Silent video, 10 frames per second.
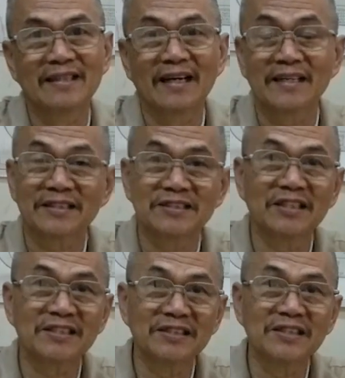and it
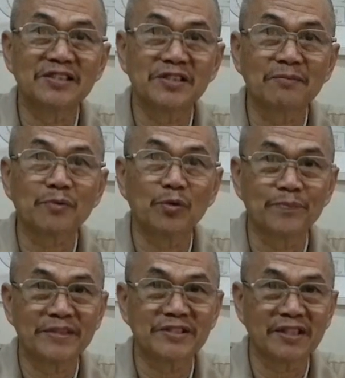just needs some
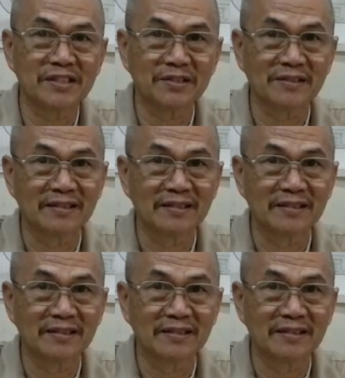compensation.